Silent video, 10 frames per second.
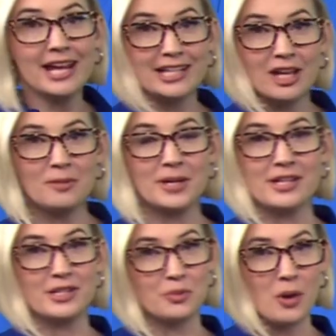Gilma
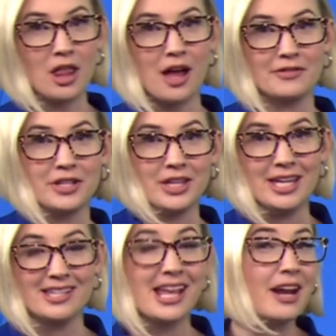is well off to the
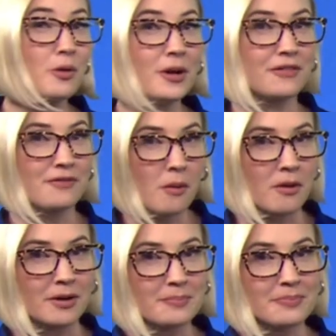east, Category 4.
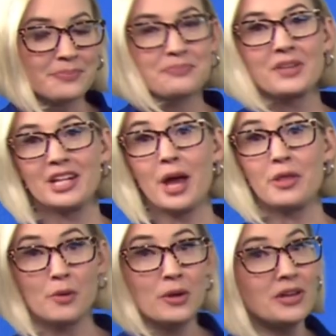Now,
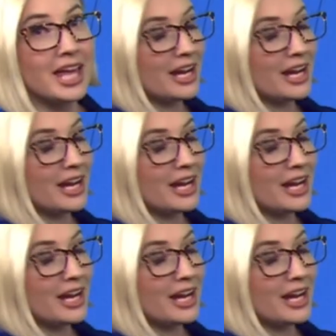they will get in